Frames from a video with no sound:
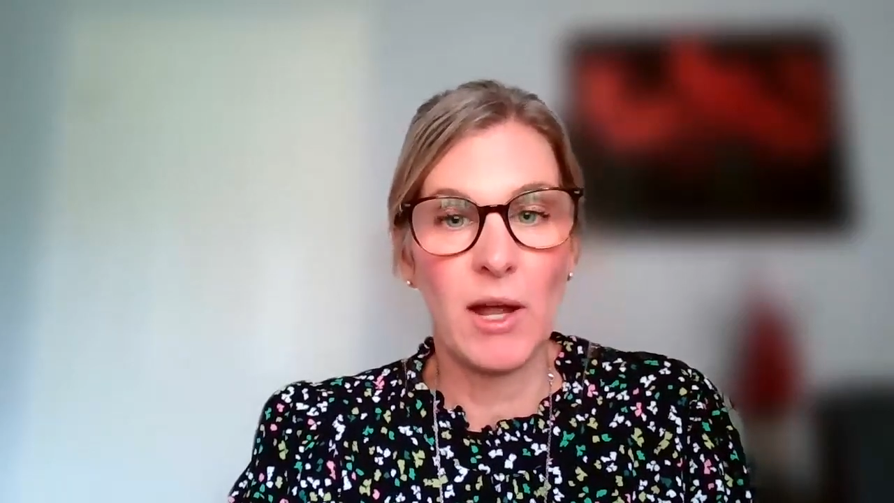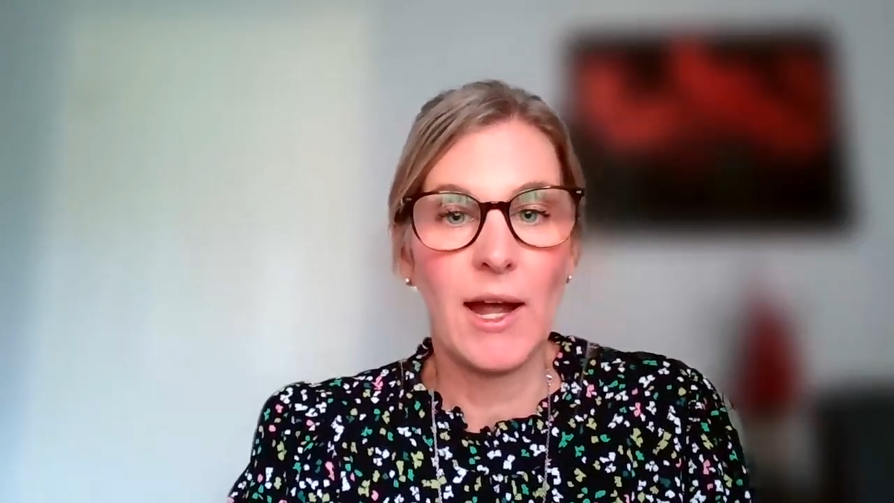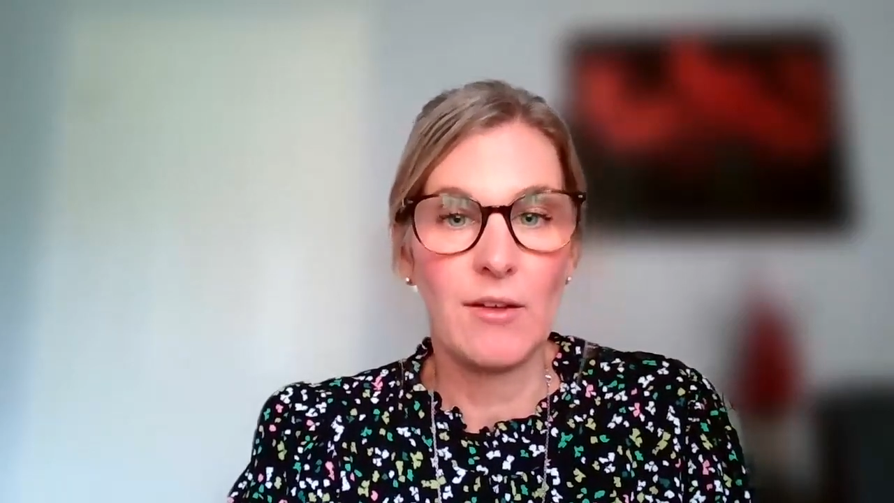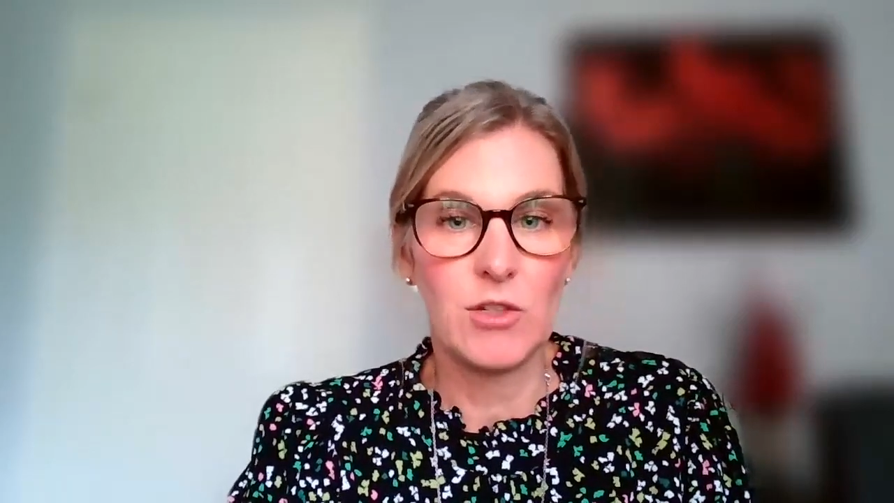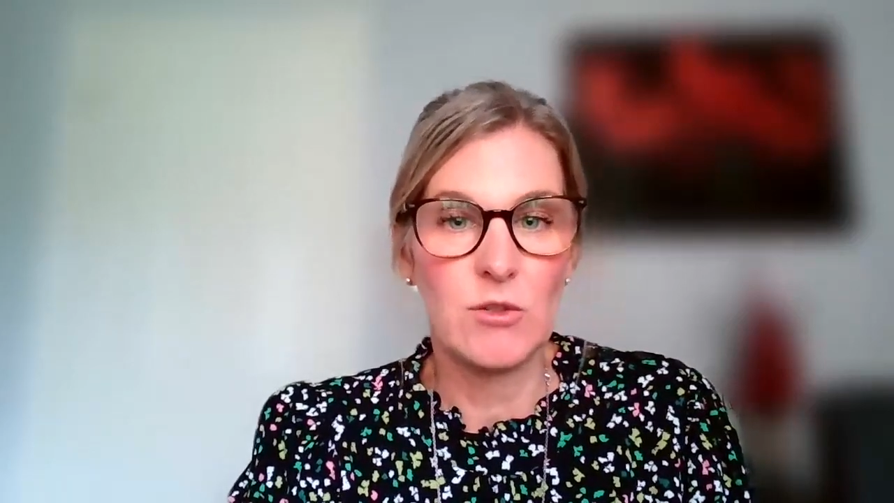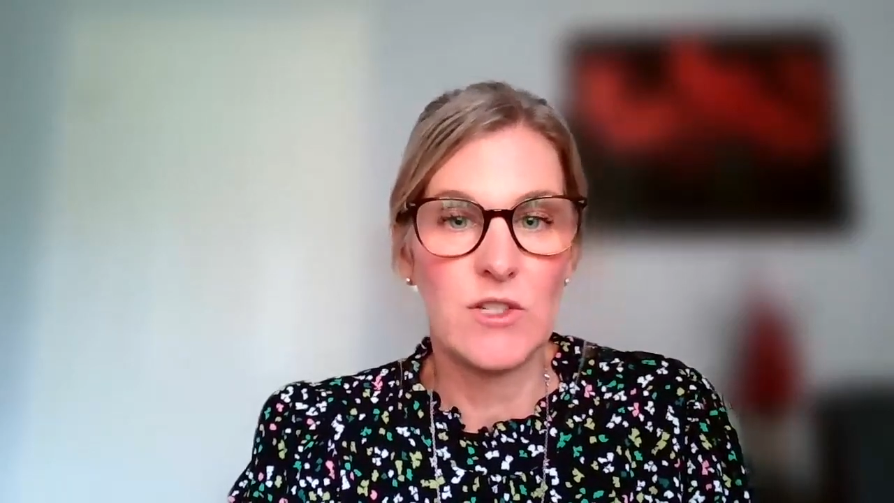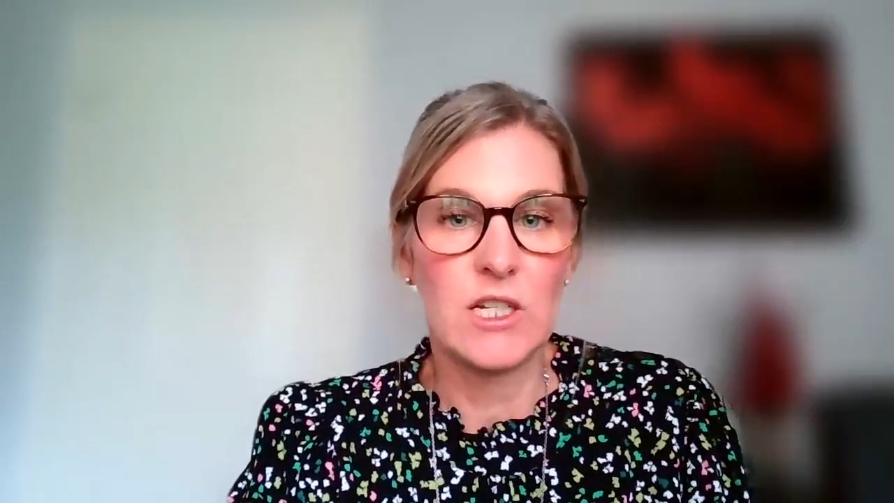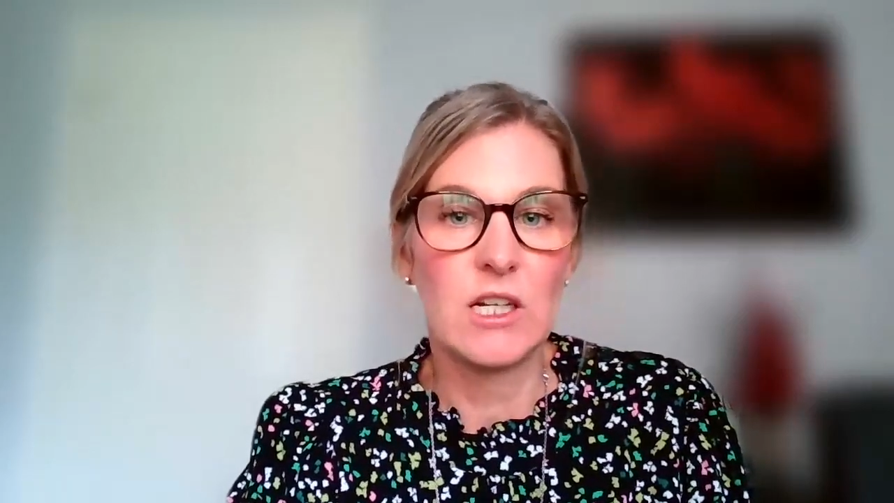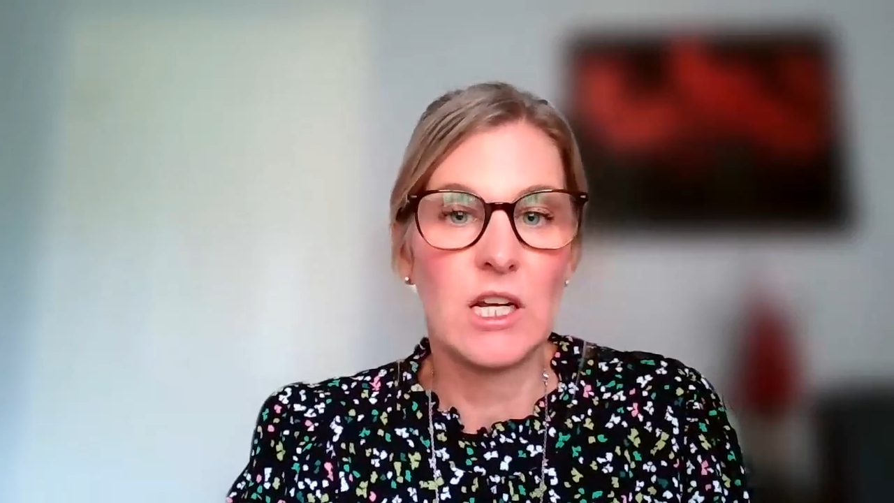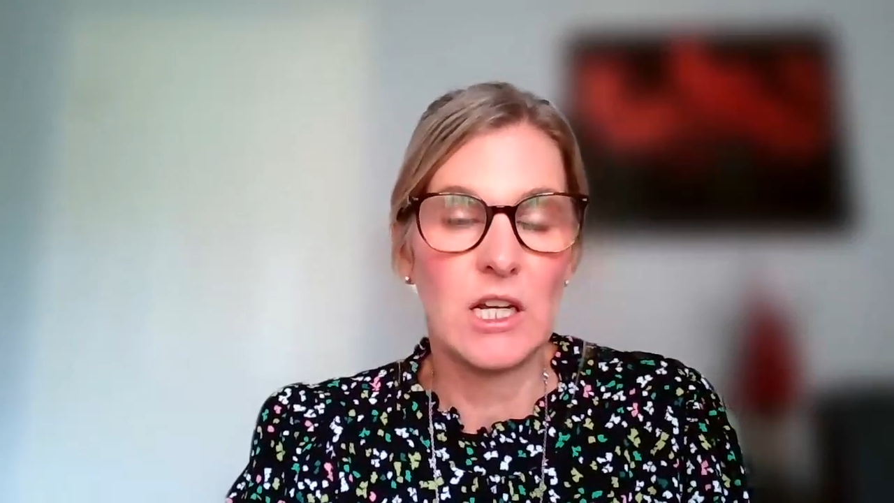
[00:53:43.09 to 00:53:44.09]
but have you
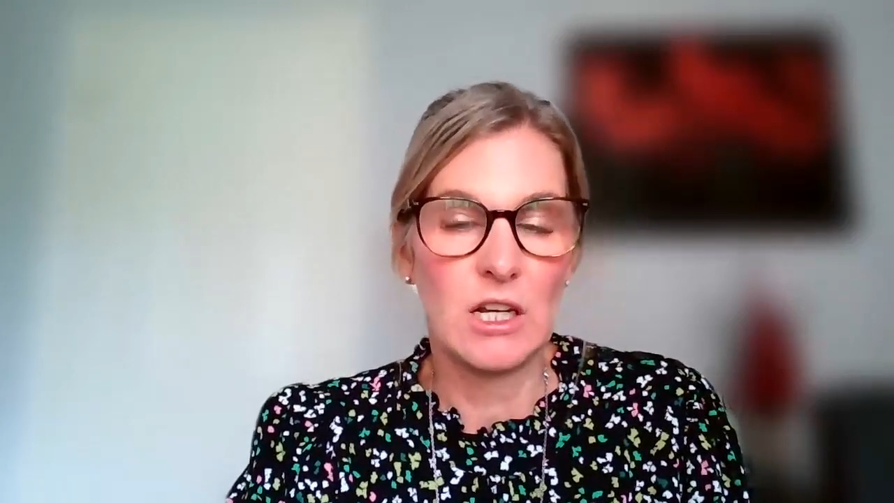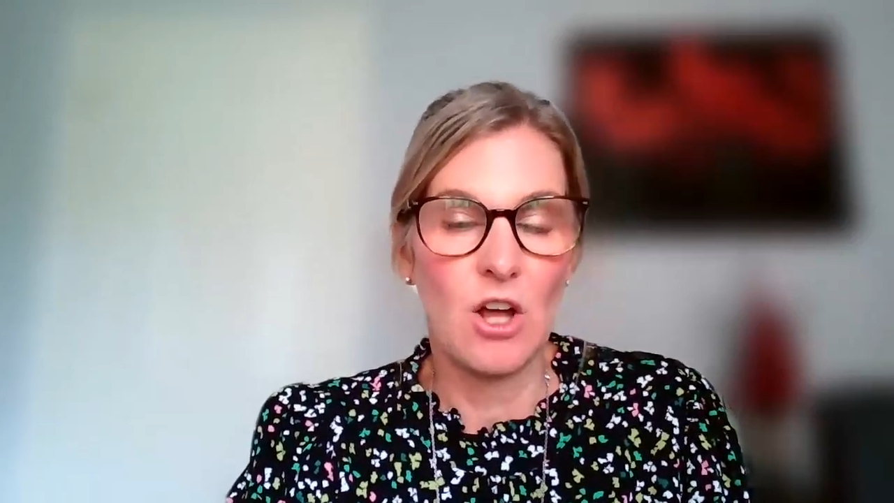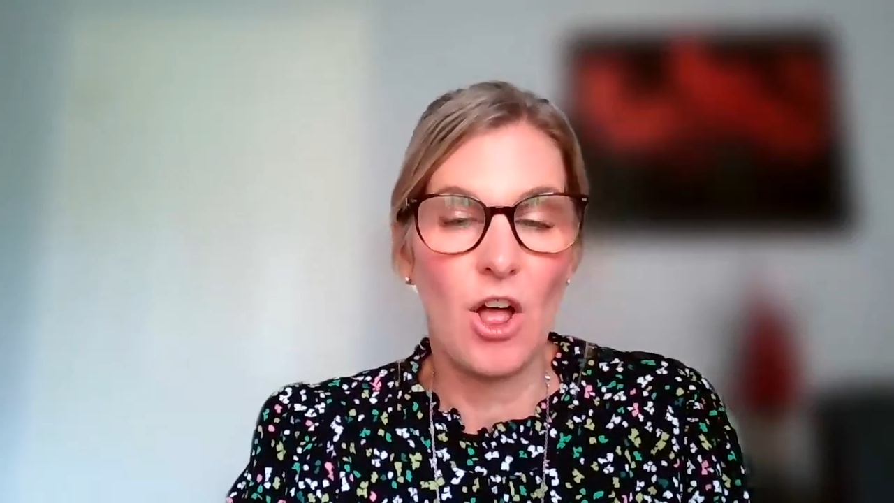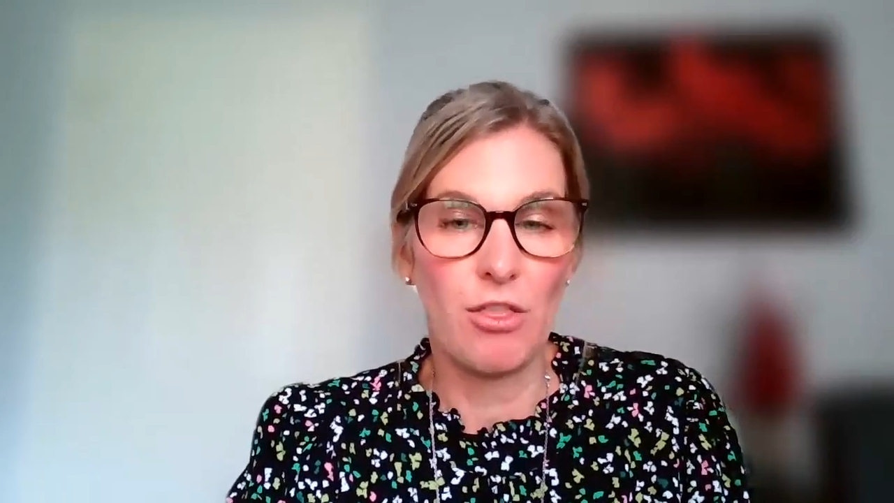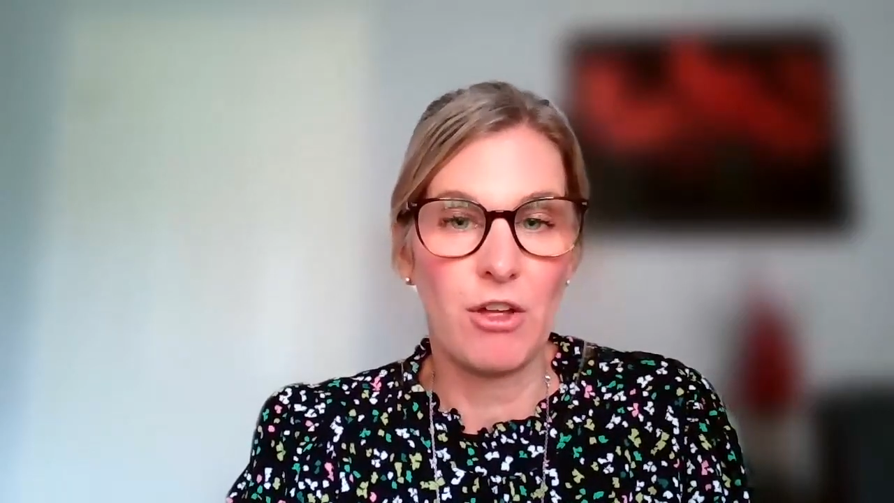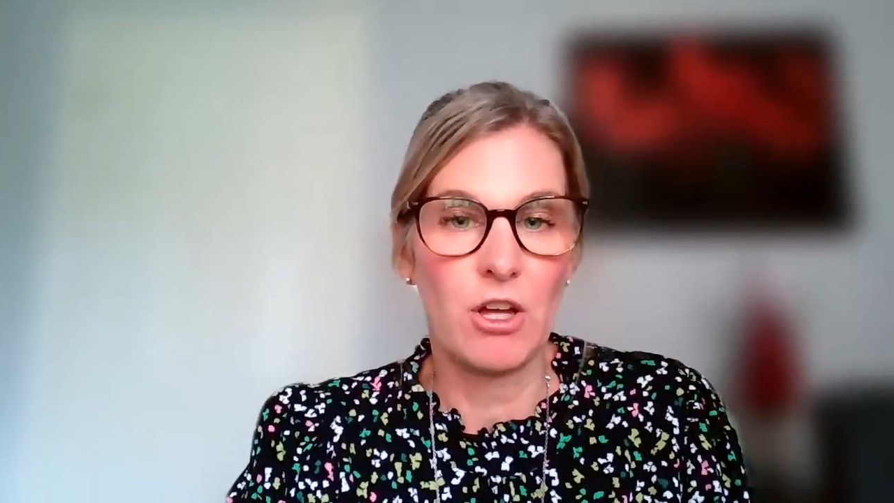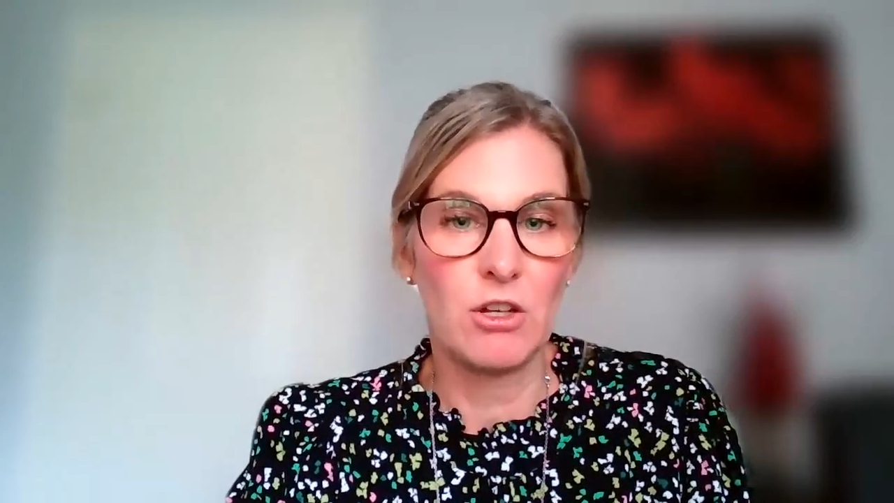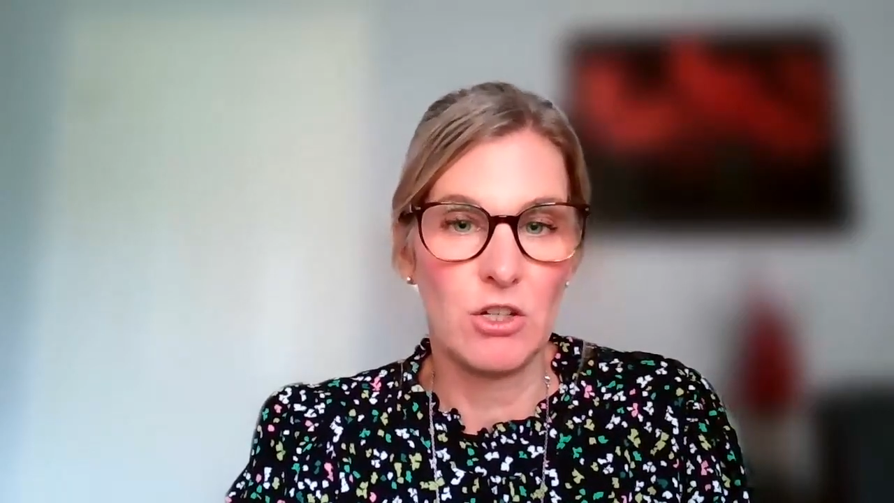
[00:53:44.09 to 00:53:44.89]
seen it in other